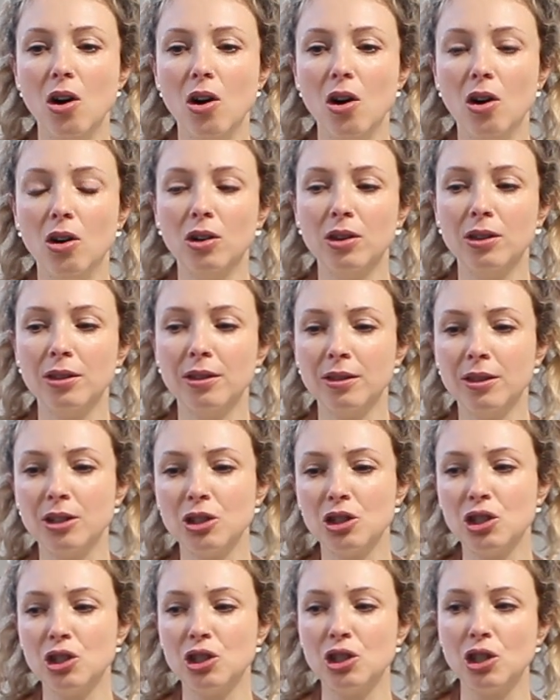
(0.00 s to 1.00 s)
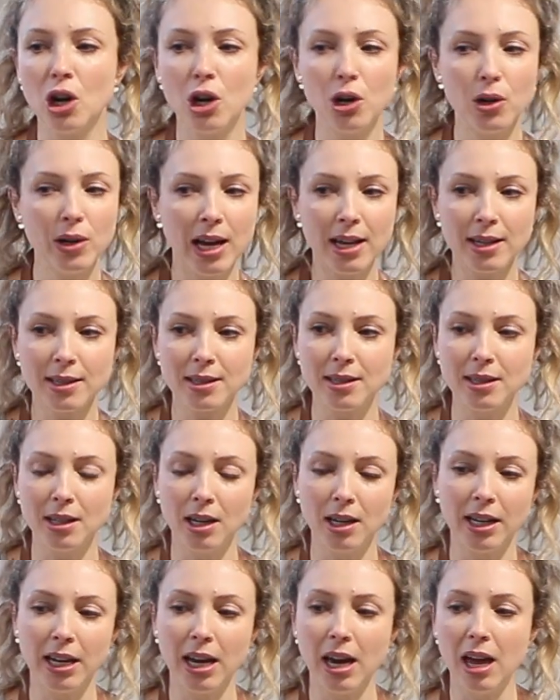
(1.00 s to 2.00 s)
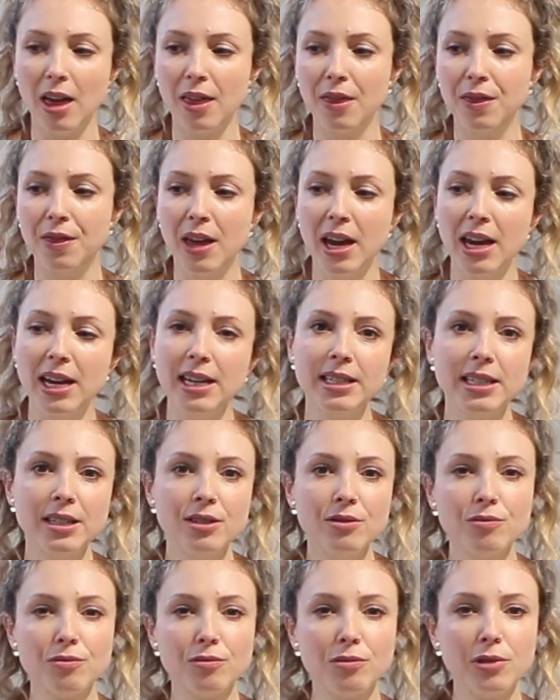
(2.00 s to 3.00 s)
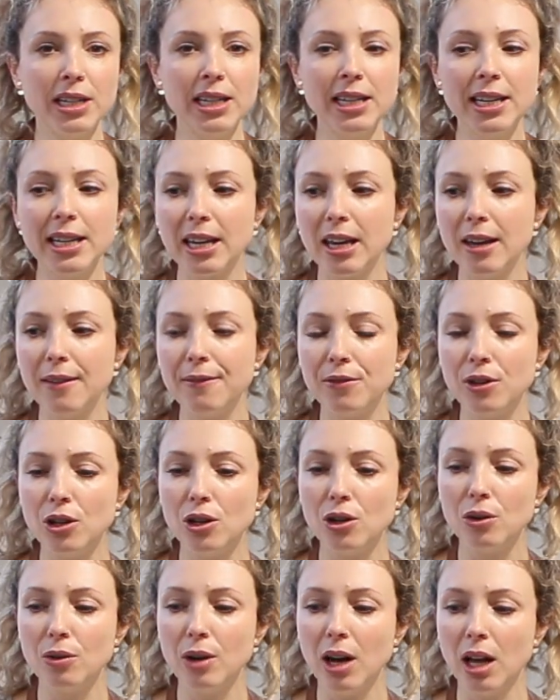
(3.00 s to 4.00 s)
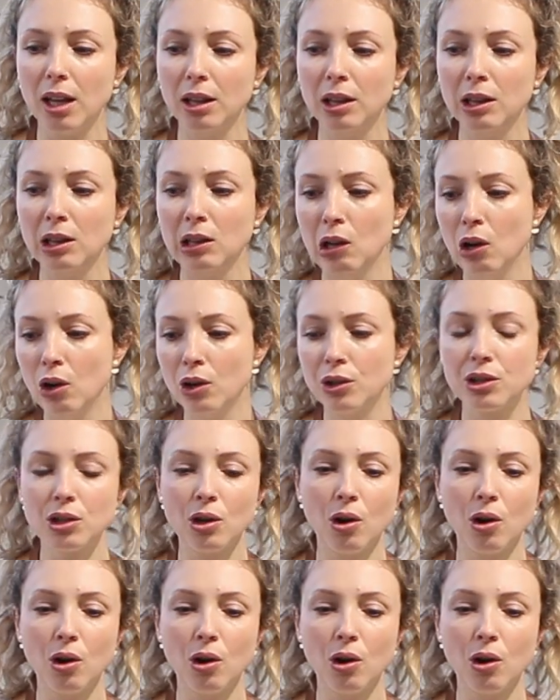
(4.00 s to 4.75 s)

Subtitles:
on the show last night, they didn't really give you a lot